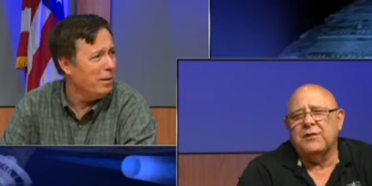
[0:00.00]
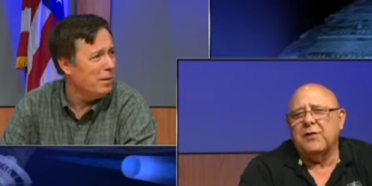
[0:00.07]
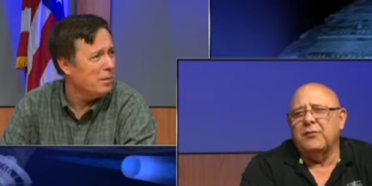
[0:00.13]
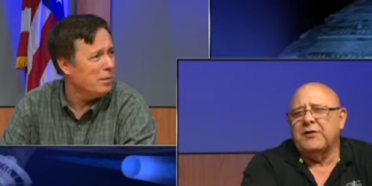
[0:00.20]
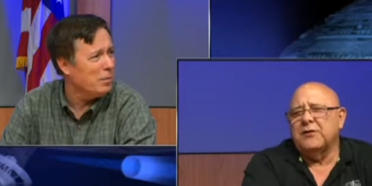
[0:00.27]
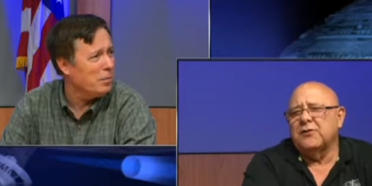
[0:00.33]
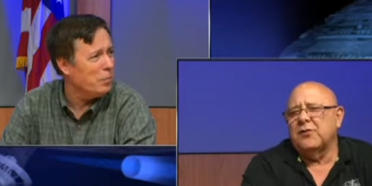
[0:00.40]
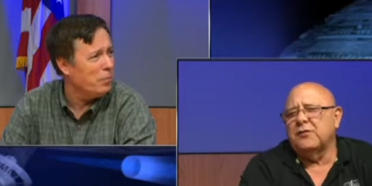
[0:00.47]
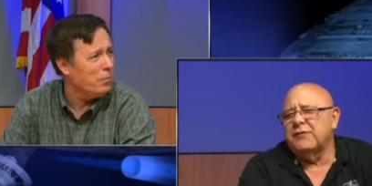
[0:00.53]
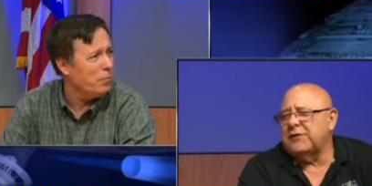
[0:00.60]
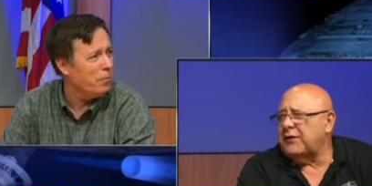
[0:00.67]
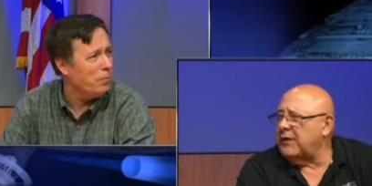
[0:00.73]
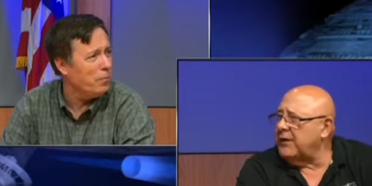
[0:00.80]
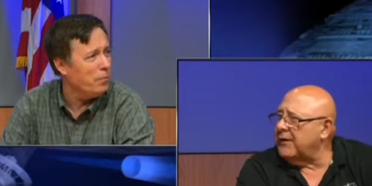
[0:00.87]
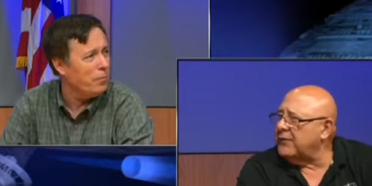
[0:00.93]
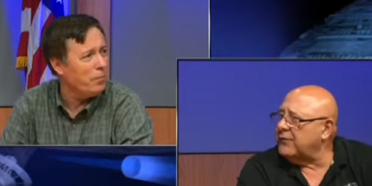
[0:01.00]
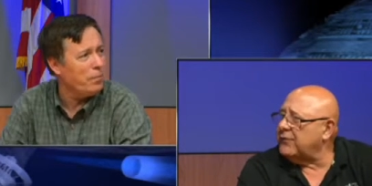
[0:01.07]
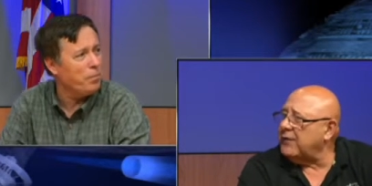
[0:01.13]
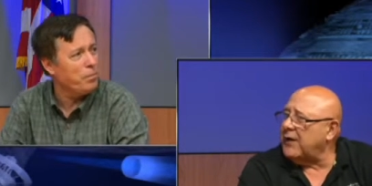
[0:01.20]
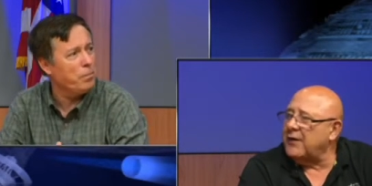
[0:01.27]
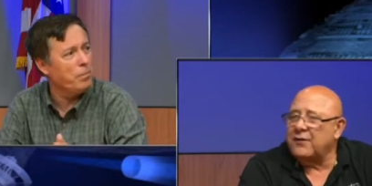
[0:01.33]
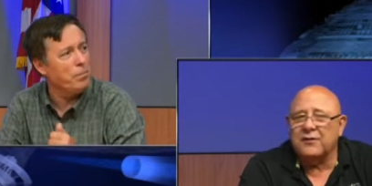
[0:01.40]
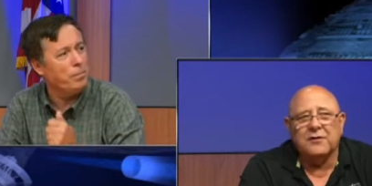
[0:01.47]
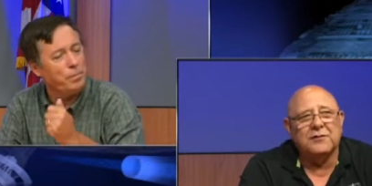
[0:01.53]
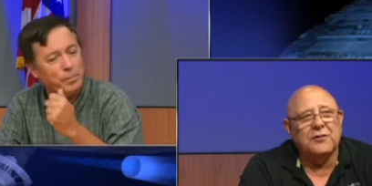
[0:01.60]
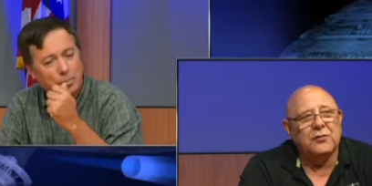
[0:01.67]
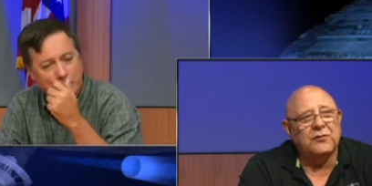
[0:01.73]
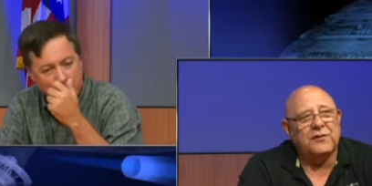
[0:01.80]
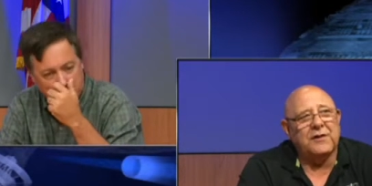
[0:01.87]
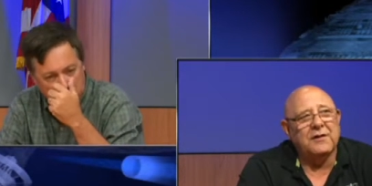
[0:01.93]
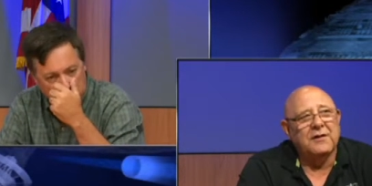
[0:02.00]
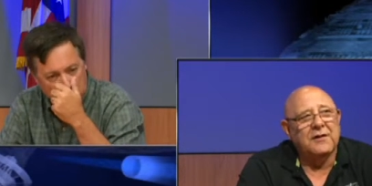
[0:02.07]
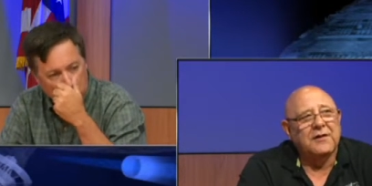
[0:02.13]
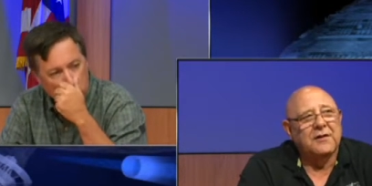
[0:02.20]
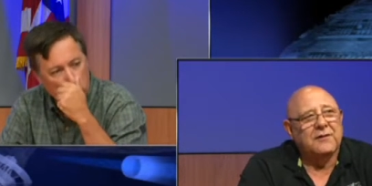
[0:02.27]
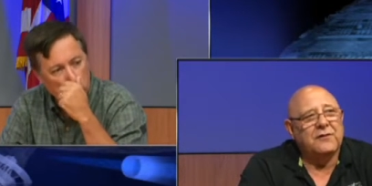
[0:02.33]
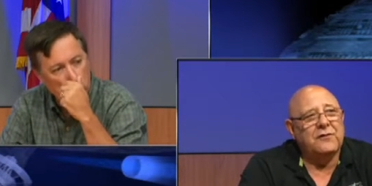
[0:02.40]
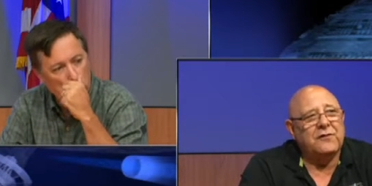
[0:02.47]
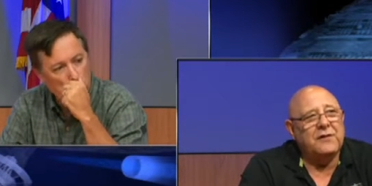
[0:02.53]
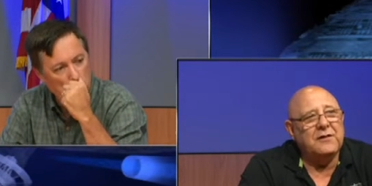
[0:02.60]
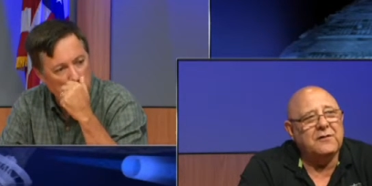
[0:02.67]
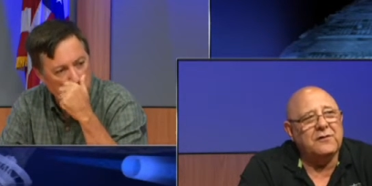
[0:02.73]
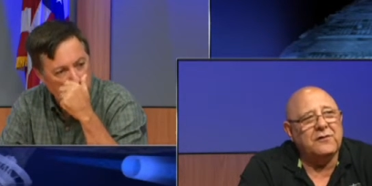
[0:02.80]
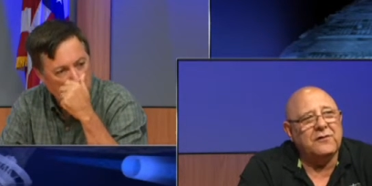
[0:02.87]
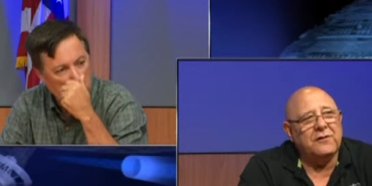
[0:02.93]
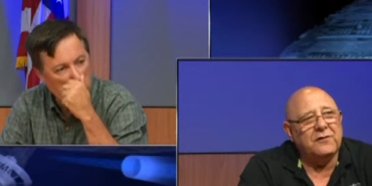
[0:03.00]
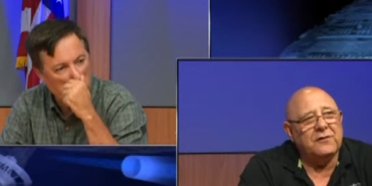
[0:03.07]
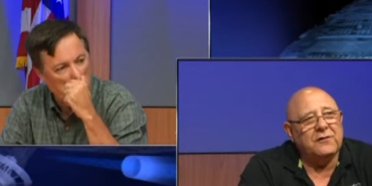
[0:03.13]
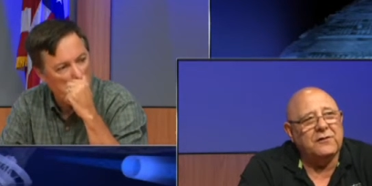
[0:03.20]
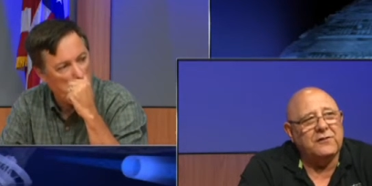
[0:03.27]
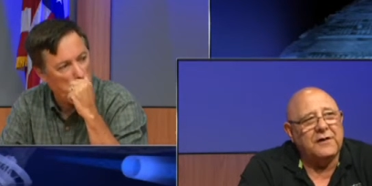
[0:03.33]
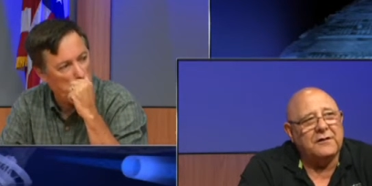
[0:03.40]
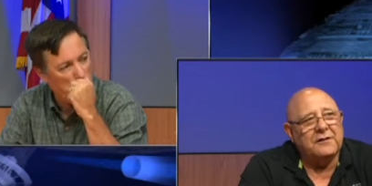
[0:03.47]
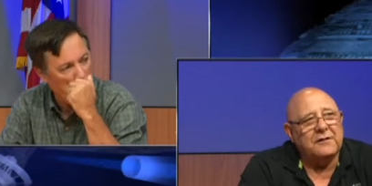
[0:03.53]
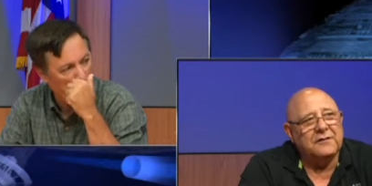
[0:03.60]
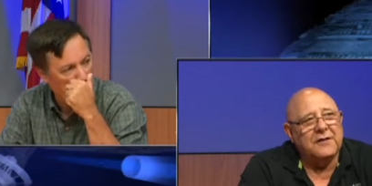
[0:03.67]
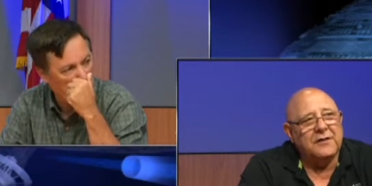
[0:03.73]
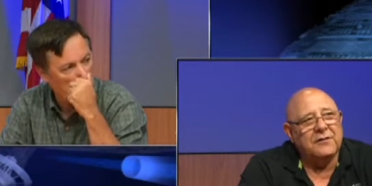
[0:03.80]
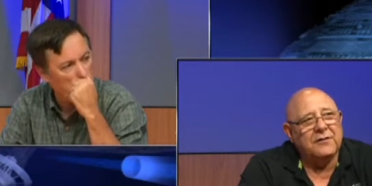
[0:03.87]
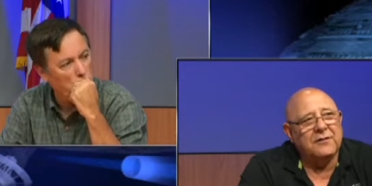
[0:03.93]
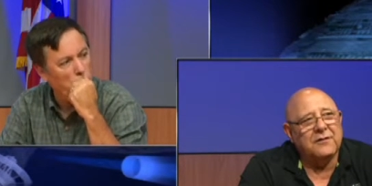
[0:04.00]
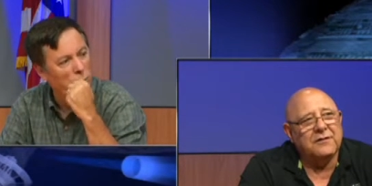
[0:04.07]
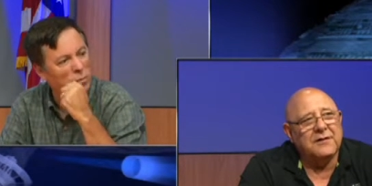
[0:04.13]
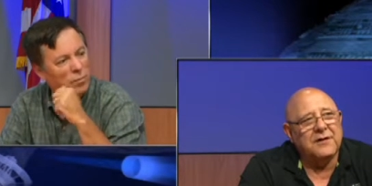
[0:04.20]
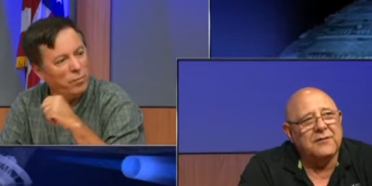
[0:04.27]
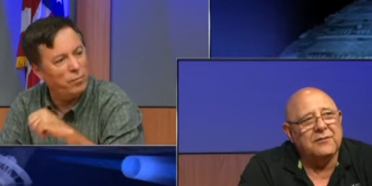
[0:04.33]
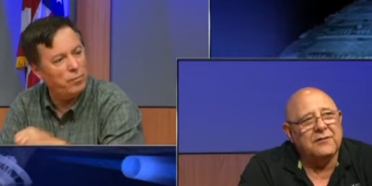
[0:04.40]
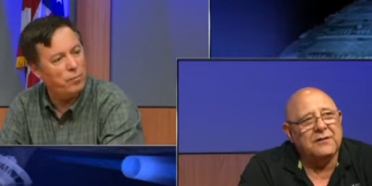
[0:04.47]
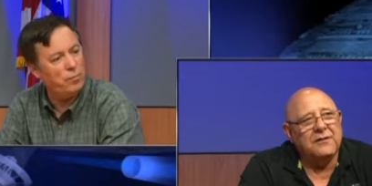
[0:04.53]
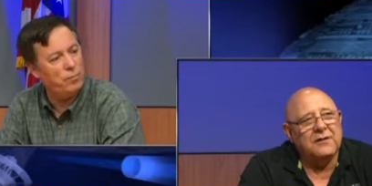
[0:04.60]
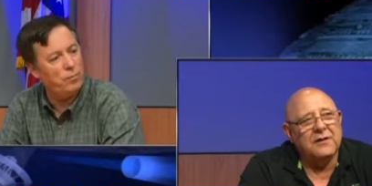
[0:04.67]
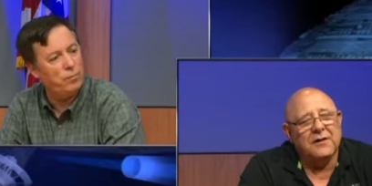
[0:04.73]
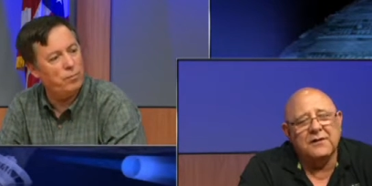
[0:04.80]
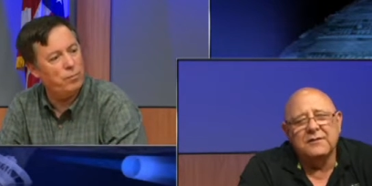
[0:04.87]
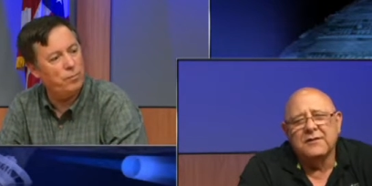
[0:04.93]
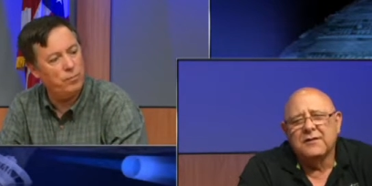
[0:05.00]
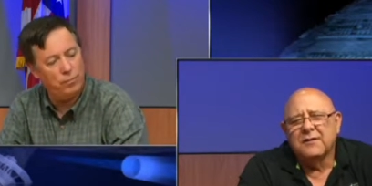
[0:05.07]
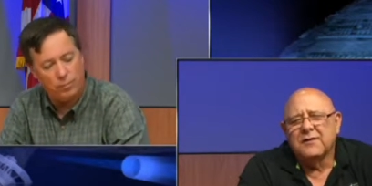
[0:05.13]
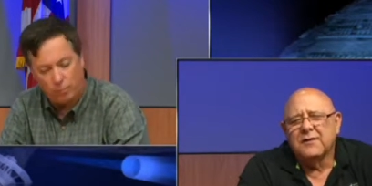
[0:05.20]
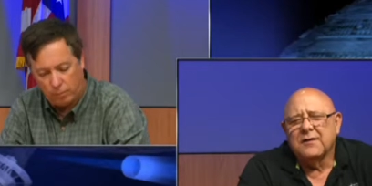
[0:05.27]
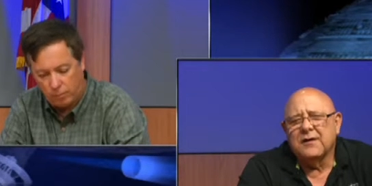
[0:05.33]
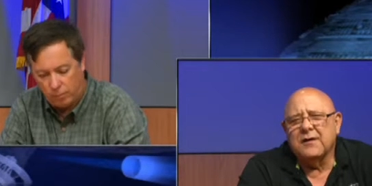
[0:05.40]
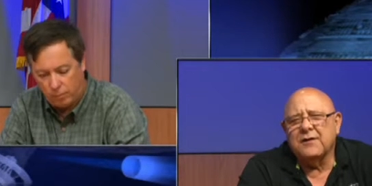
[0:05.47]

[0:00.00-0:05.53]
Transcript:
Speaker 1: we look over to the other side of the closing, the Senior Citizen Center down at the, down at the. Uh, Uh,